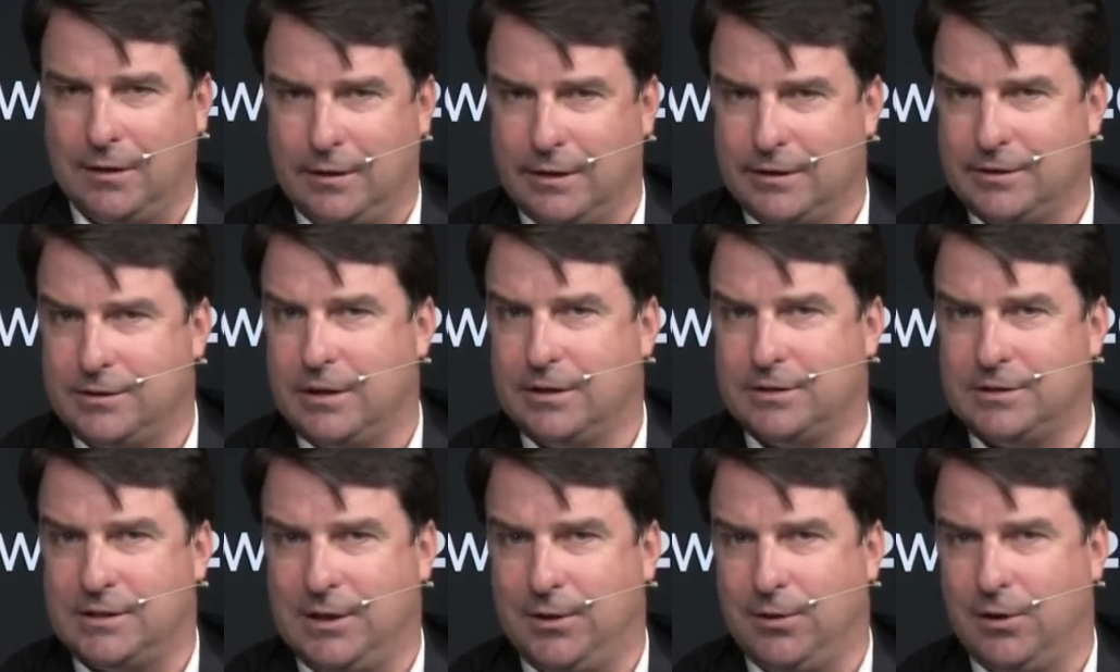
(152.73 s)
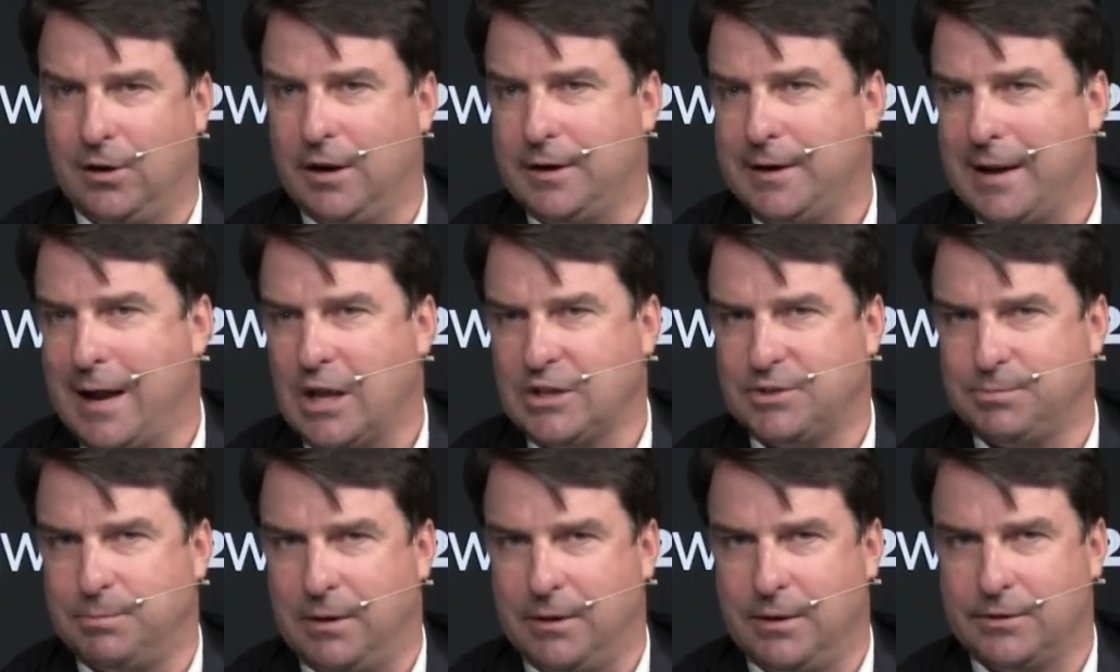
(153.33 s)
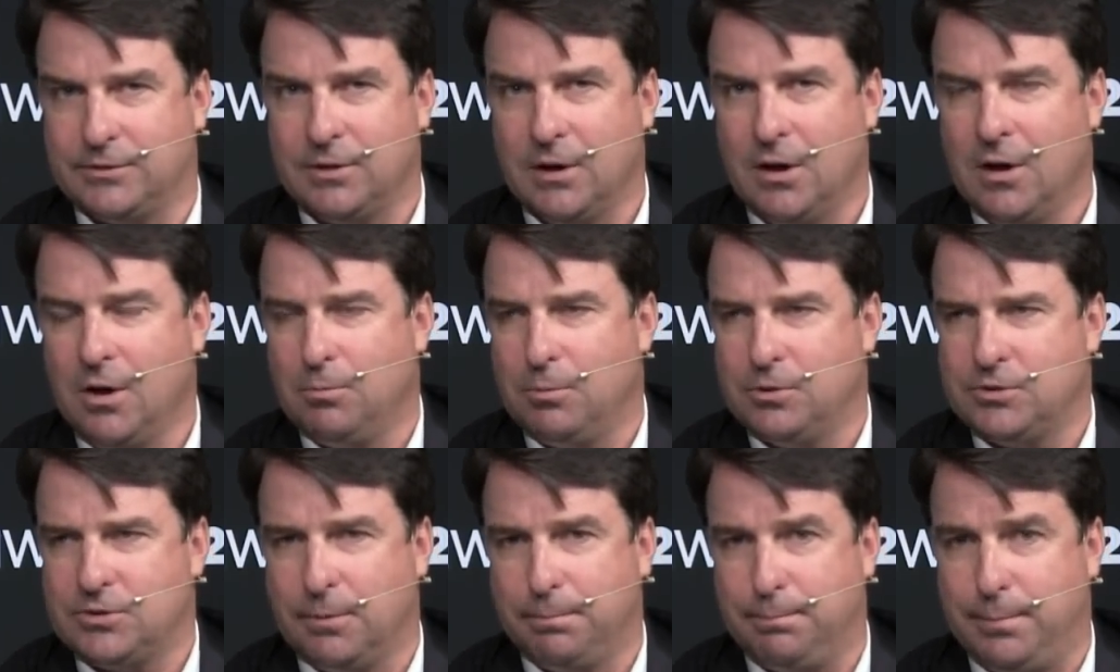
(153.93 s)
And this, Nicira announcement is,
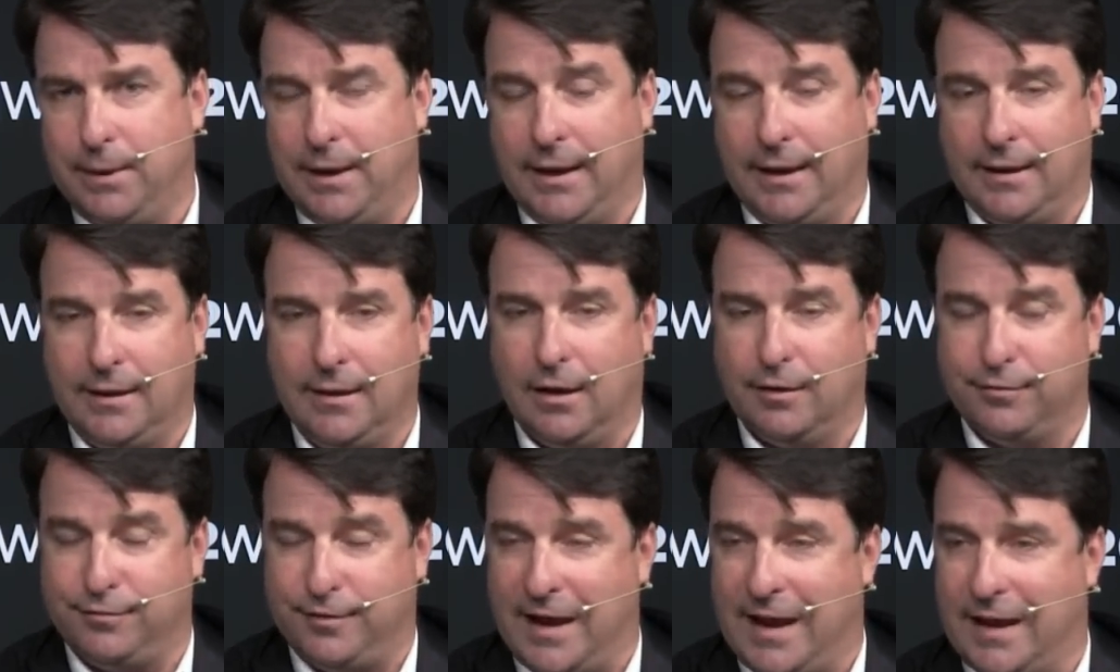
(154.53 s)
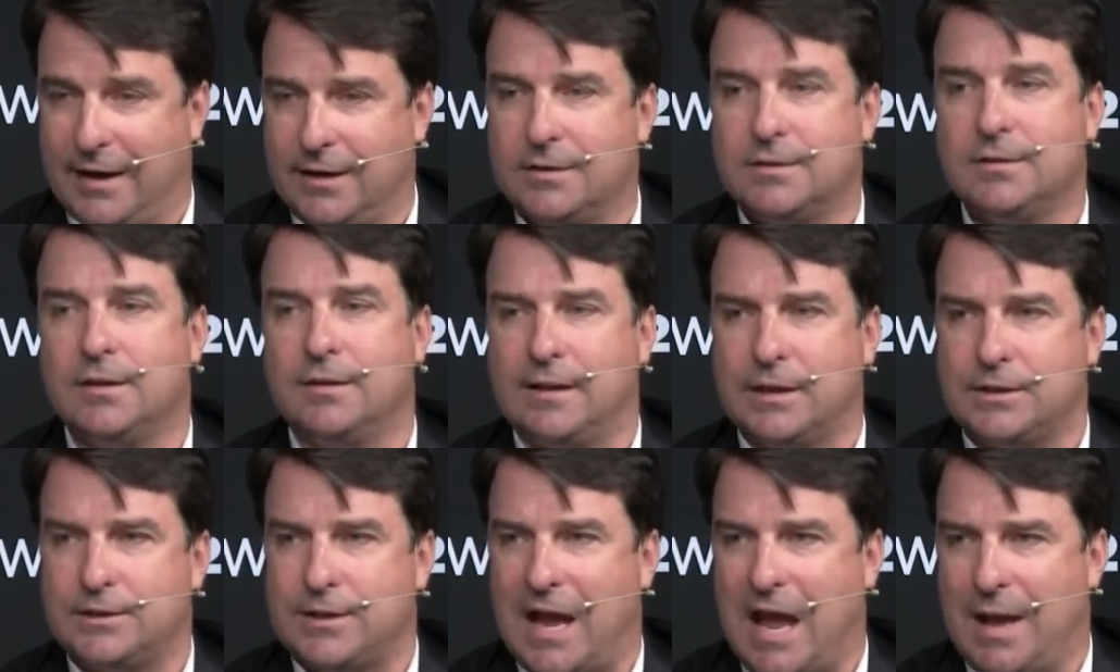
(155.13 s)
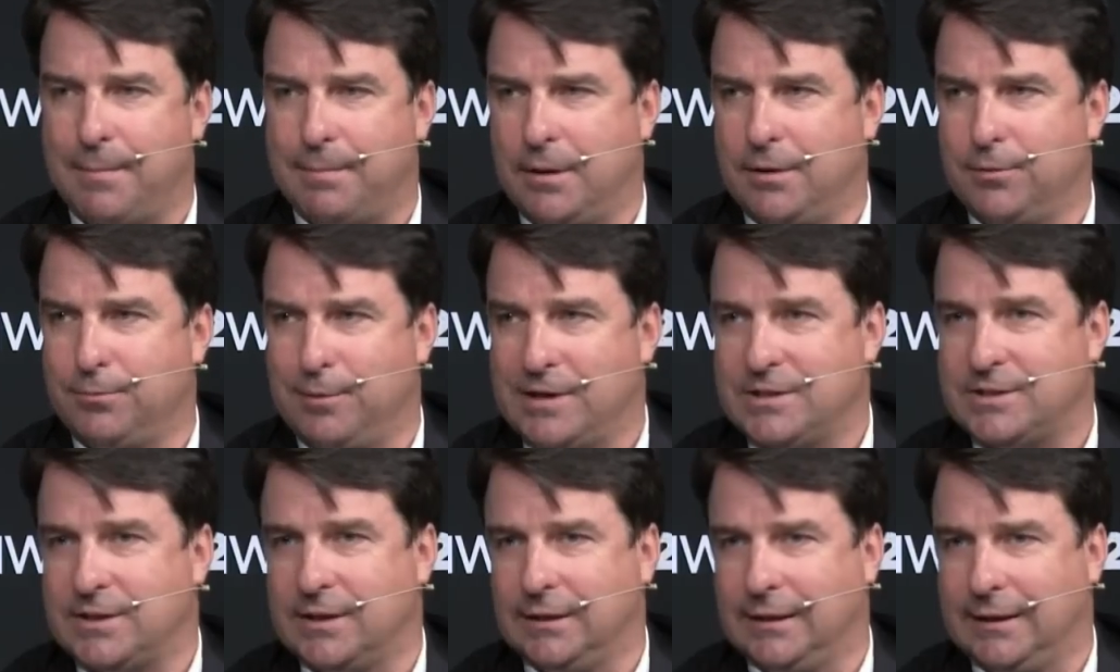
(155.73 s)
was the big event that's happened
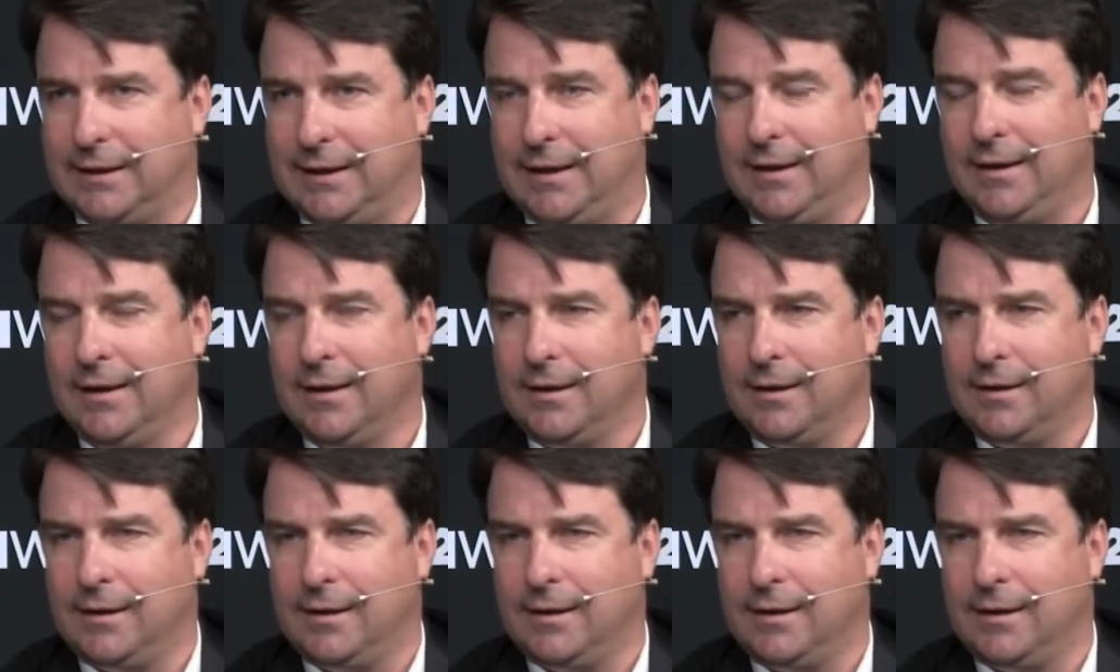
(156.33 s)
recently,